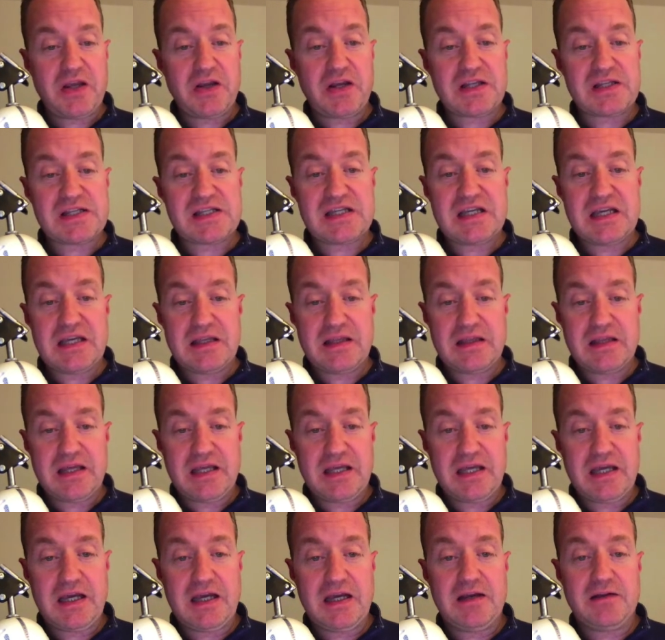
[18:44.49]
You can see
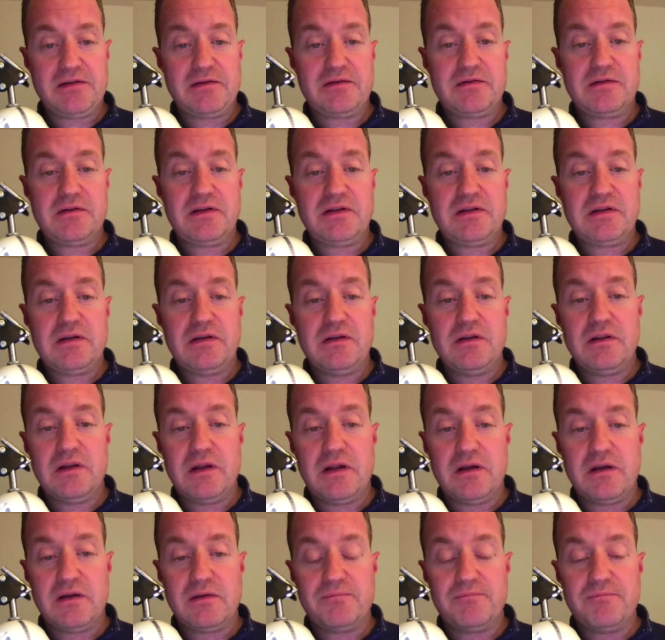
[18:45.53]
the
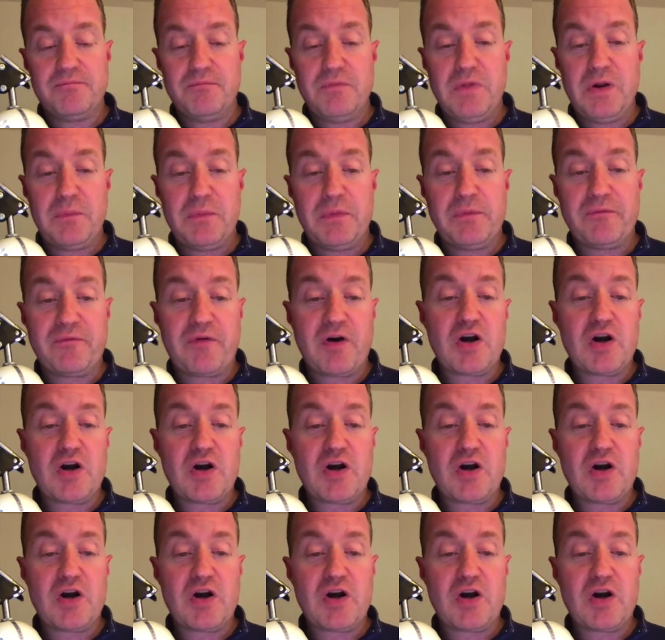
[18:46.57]
minimum